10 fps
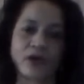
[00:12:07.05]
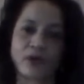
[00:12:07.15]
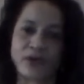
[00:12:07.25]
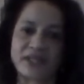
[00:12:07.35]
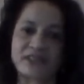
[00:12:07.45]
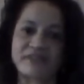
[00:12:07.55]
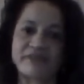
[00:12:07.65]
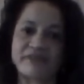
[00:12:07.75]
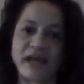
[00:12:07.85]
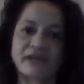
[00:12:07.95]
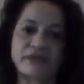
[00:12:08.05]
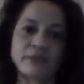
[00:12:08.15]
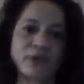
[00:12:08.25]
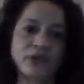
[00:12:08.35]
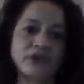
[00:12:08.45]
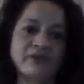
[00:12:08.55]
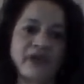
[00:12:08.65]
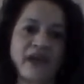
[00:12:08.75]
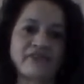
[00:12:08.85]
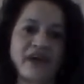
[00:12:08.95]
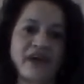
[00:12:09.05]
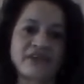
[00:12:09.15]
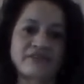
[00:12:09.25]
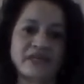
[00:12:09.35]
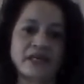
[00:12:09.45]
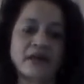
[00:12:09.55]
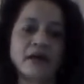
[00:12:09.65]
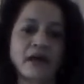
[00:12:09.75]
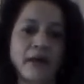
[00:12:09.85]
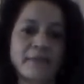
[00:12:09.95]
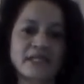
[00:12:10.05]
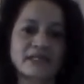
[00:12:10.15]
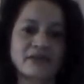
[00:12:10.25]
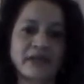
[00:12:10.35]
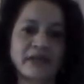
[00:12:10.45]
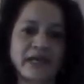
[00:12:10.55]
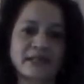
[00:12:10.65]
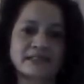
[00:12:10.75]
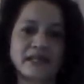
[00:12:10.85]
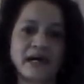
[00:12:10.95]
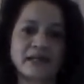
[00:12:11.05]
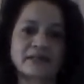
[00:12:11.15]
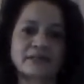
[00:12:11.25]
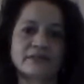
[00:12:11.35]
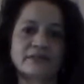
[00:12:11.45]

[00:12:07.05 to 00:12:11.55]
According to the final report of the Advisory Committee on Head Start